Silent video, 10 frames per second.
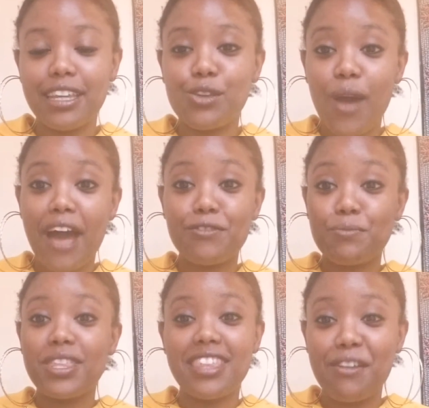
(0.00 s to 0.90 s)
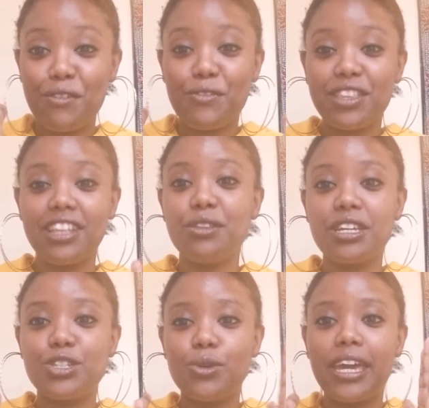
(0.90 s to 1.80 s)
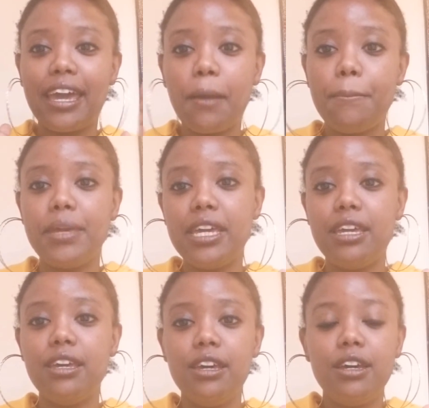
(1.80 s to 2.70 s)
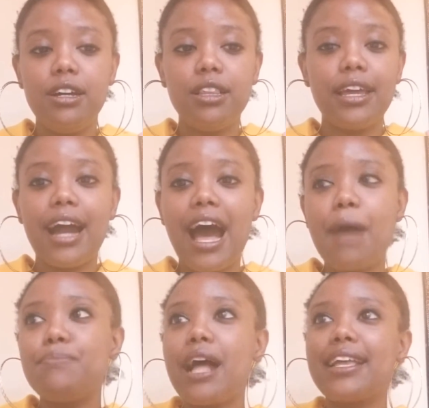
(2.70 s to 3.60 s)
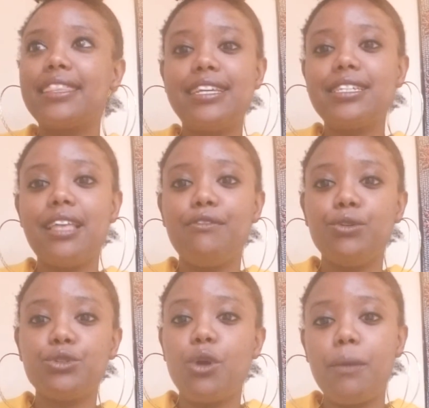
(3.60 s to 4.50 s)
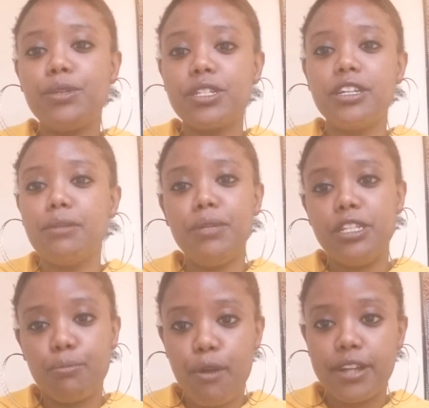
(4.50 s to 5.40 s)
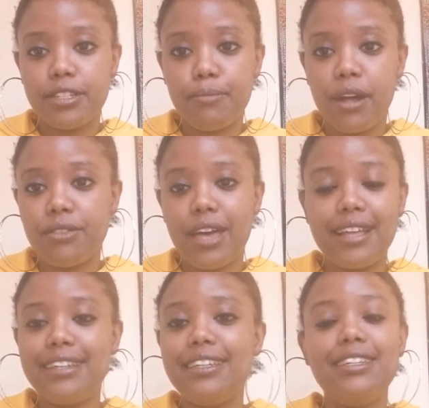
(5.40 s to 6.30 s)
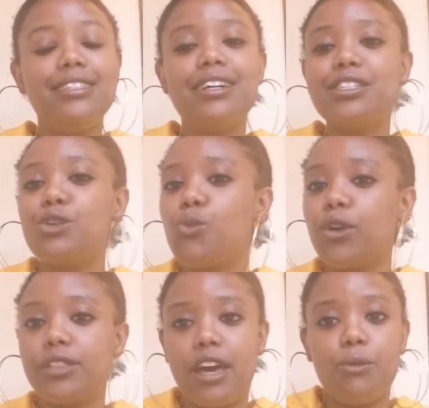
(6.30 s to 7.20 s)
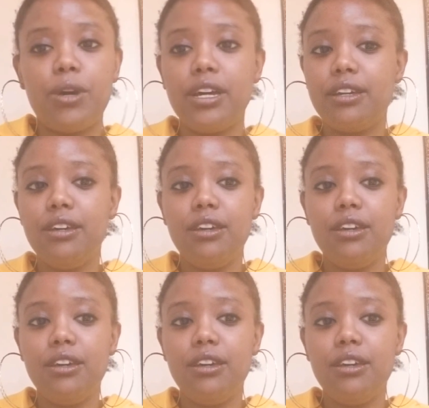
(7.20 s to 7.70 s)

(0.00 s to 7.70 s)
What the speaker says: Like, you have to be thankful for the little things. You can't be like, I'm not at this level, so I'm just going to be depressed about that. It doesn't work that way.